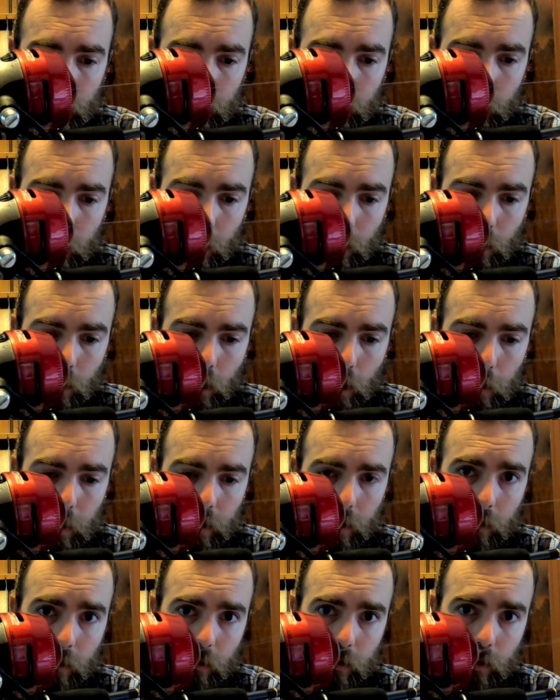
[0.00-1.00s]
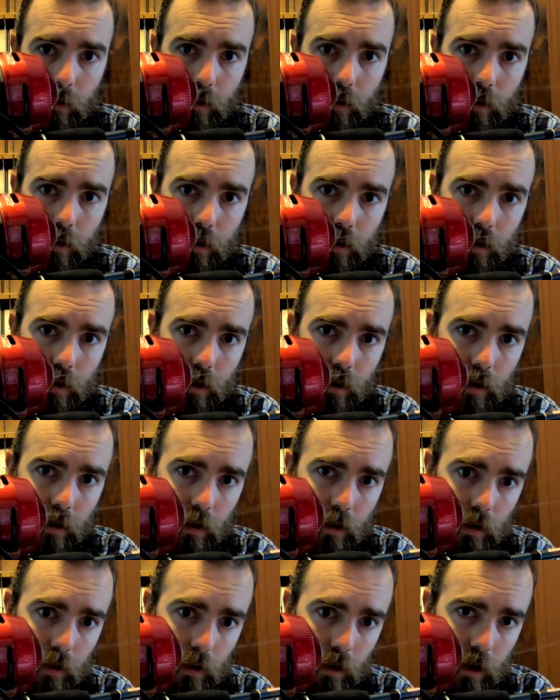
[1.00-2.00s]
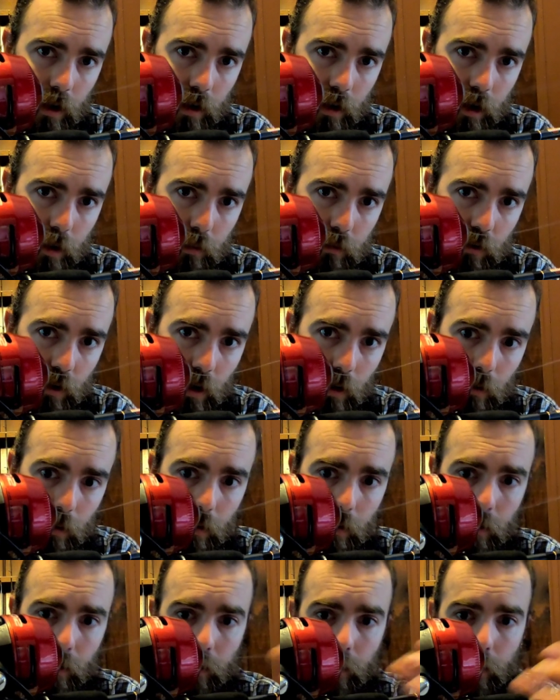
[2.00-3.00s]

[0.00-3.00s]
Spool opens, line comes out.